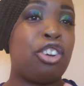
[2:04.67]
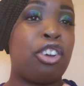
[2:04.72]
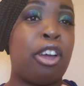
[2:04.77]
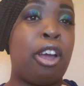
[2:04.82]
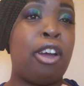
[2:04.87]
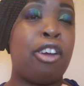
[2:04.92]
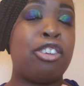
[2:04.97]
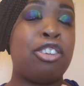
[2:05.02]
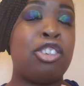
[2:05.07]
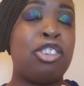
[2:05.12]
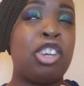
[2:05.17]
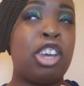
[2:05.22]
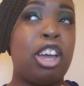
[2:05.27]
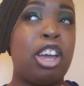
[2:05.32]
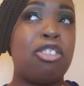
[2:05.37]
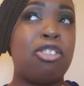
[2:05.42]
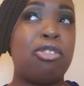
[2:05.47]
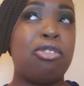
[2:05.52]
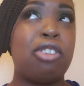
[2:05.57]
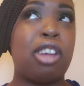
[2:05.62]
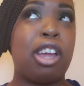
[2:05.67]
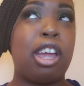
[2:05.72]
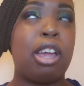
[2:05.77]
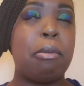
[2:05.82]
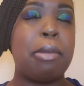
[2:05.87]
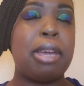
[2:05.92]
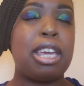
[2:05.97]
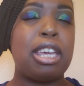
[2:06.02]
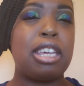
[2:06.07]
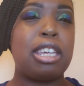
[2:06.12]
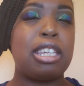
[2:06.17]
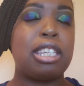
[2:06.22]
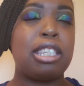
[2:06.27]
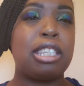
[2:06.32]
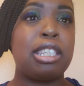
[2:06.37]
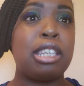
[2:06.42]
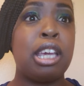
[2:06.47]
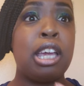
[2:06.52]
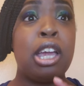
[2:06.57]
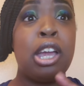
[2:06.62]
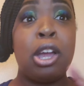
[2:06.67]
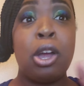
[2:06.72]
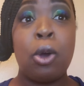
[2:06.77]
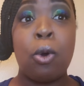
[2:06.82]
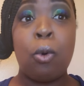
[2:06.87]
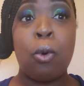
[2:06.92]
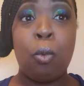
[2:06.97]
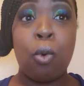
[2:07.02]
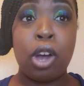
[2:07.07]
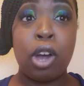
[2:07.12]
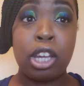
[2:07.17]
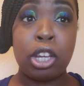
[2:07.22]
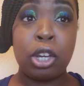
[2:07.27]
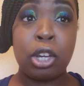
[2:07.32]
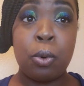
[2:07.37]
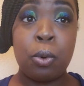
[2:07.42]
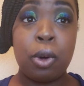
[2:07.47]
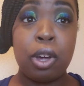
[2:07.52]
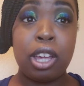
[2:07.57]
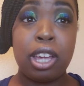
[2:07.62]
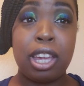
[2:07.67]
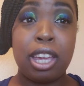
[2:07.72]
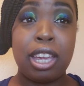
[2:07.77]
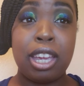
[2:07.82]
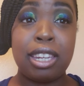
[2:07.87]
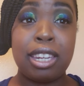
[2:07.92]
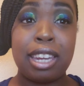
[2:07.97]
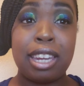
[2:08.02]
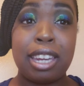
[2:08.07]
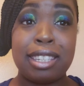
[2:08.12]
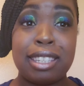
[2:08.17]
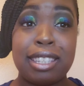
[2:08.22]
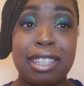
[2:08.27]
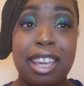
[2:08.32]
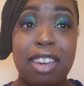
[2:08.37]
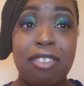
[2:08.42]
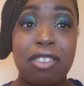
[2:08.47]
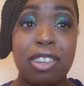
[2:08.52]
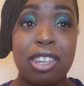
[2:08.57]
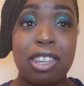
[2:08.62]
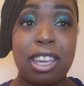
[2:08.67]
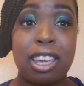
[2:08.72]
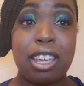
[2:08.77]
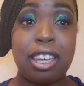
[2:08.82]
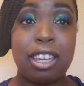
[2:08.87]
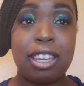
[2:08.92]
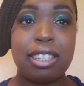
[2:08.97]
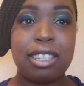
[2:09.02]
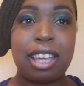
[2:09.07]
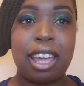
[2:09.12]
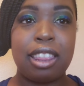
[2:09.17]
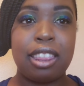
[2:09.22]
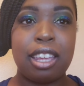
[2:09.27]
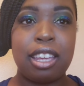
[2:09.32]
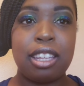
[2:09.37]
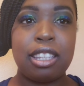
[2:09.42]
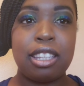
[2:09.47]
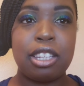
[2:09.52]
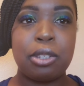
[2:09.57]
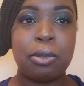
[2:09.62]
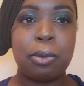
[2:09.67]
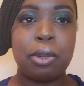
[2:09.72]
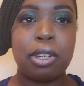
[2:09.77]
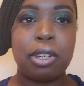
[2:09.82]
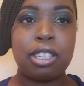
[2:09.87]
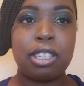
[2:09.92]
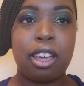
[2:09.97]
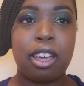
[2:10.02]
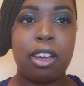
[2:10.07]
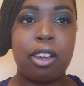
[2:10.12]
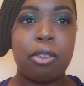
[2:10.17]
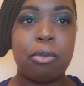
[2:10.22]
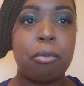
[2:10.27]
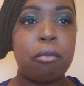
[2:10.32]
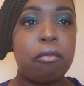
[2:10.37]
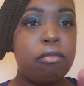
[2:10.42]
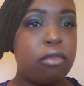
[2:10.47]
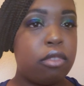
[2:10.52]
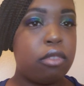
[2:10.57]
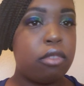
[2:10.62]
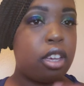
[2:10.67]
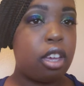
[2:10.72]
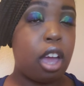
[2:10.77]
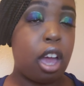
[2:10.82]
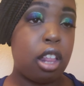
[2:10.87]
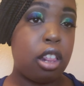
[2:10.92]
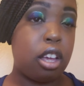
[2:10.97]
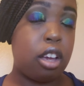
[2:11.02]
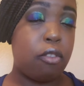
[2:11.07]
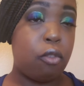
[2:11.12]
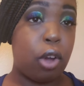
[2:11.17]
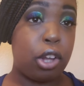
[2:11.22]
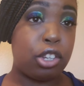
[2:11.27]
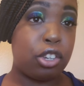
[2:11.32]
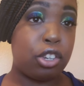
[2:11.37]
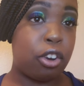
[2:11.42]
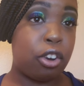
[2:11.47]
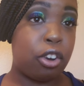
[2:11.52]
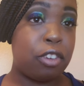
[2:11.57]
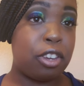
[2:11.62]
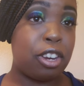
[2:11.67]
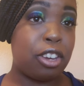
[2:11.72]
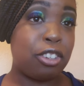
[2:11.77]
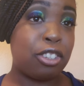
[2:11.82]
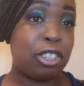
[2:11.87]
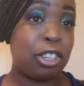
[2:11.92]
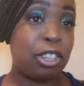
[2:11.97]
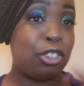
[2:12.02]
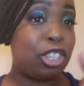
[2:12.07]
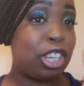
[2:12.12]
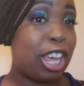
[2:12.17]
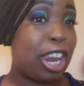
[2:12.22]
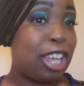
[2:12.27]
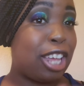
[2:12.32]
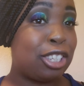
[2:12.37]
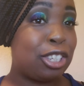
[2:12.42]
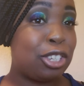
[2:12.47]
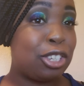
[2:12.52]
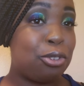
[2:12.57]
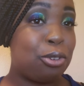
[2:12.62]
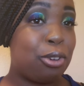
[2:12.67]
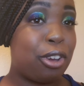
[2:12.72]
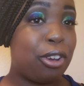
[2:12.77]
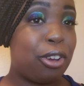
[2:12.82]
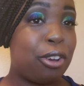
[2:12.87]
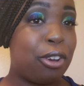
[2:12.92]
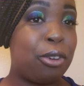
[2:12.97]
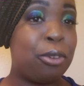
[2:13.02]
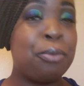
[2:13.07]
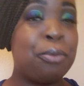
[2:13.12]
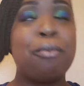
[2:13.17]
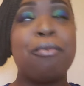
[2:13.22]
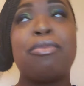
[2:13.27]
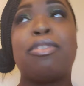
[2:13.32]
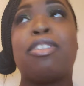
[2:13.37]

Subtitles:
Her channel name is One Queen and Seven Kings. I think that's what it's called. I love watching her videos, so shout out to you, girl.